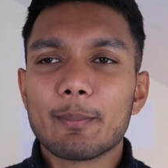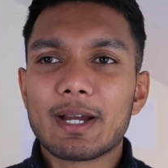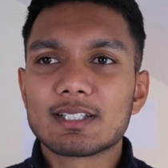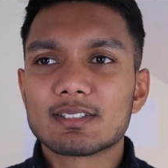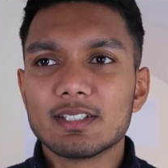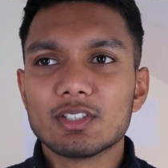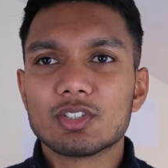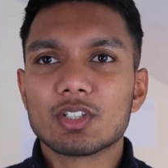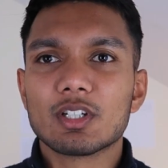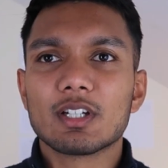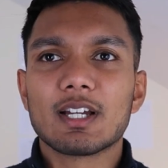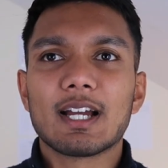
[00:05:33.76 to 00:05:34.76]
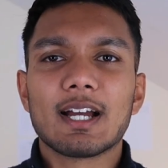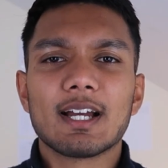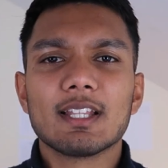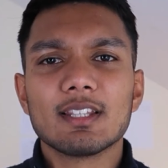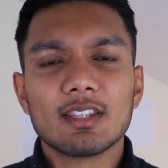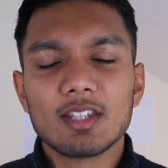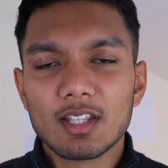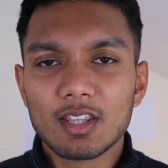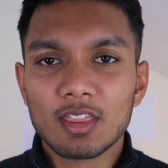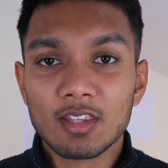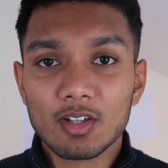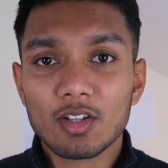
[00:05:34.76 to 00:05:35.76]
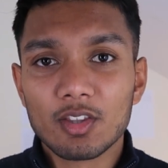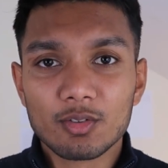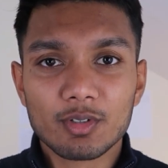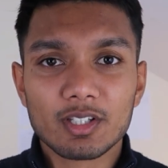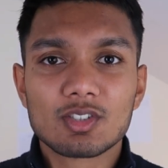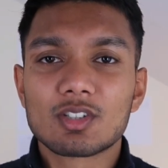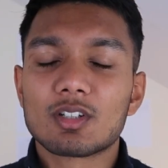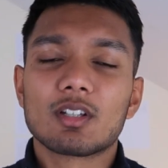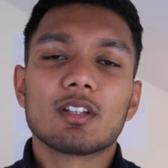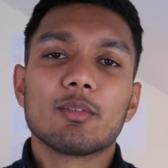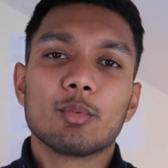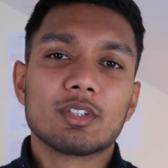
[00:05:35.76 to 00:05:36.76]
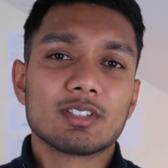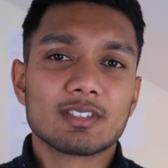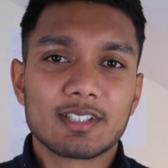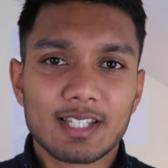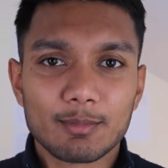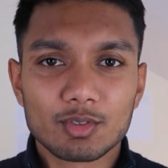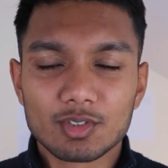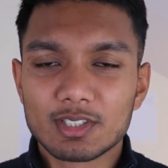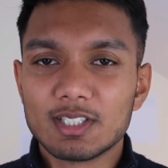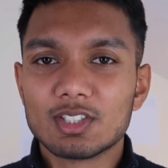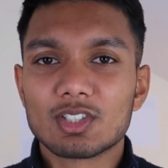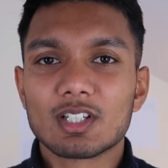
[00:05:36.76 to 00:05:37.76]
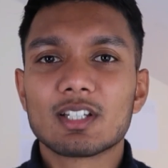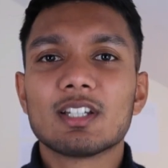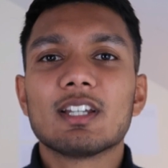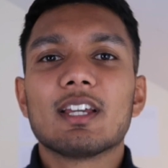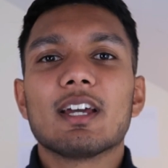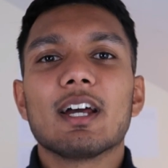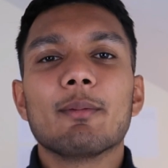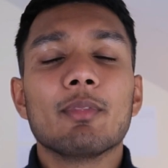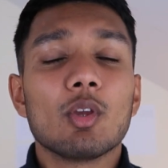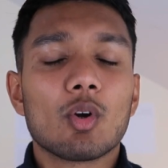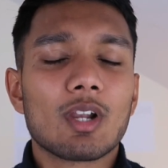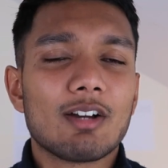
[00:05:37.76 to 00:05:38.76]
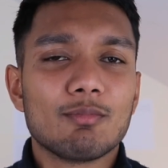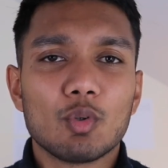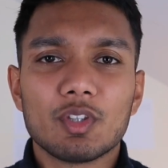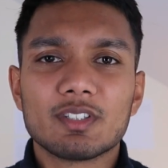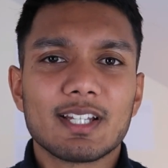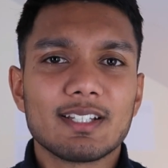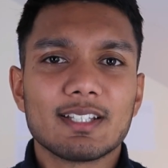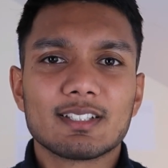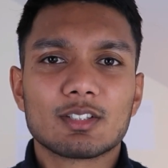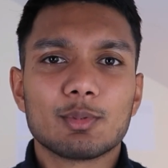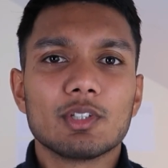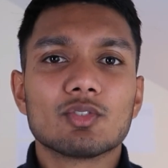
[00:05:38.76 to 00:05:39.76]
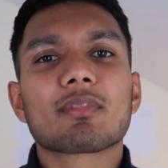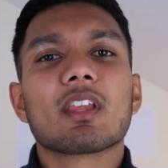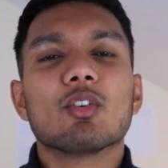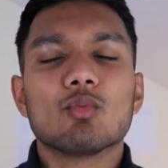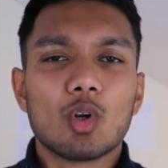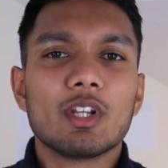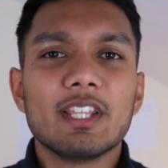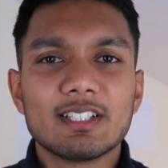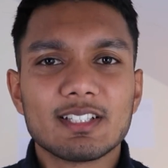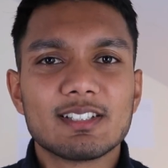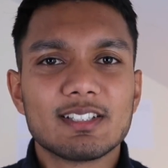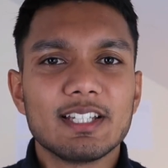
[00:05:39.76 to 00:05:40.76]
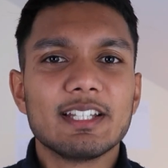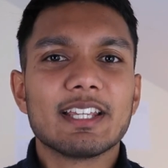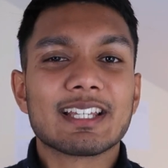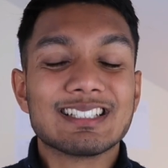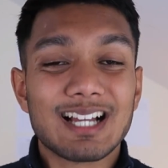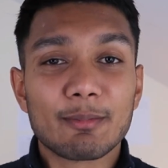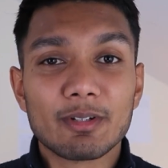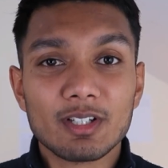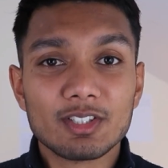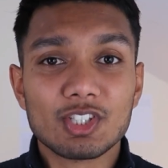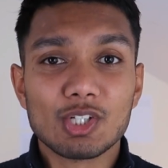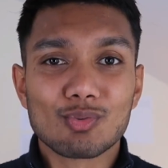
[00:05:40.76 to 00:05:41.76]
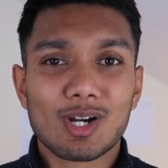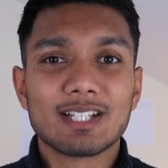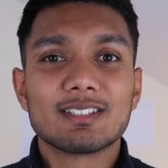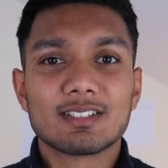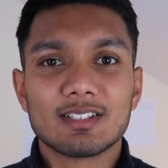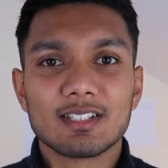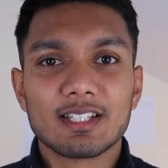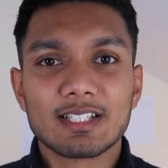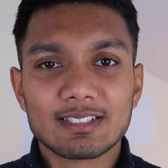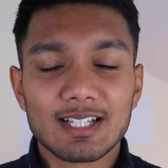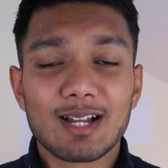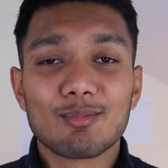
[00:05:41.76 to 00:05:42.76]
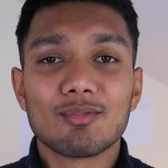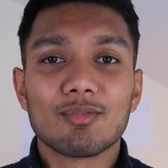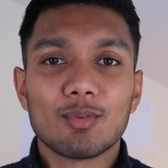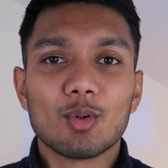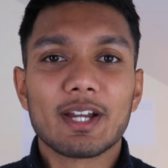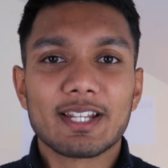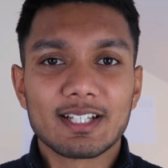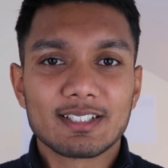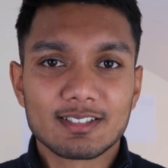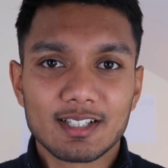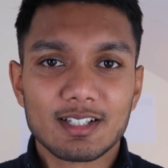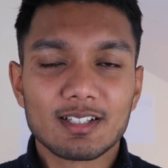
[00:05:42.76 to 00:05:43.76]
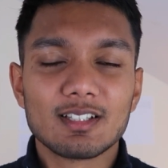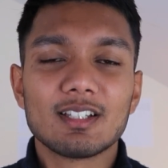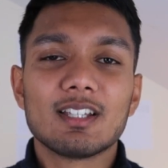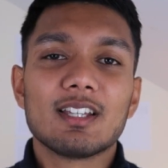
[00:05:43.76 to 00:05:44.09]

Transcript: the maths teacher, and the other Rich, which is a chemistry teacher. They all have more than 10 years experience. Ronnie is a senior examiner. She writes the exam for EdExcel,